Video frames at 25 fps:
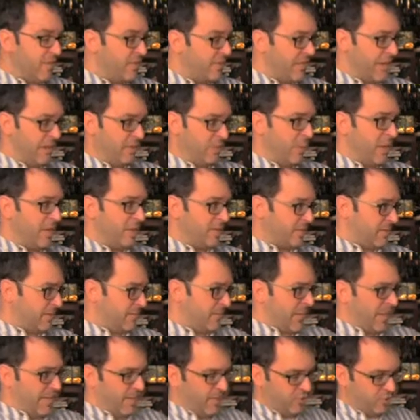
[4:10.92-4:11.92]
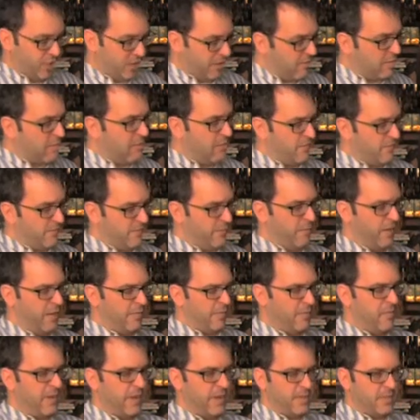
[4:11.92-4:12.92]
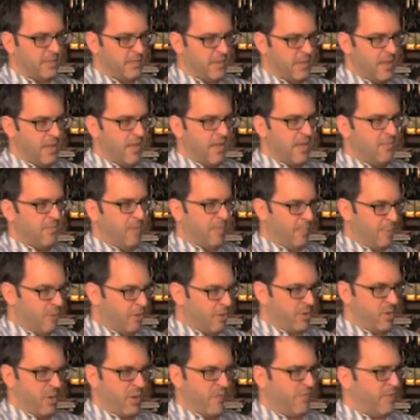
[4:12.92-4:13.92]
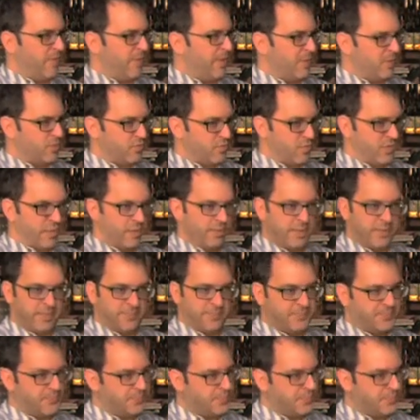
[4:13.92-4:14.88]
the Southwest in general of France, but Bordeaux for me is really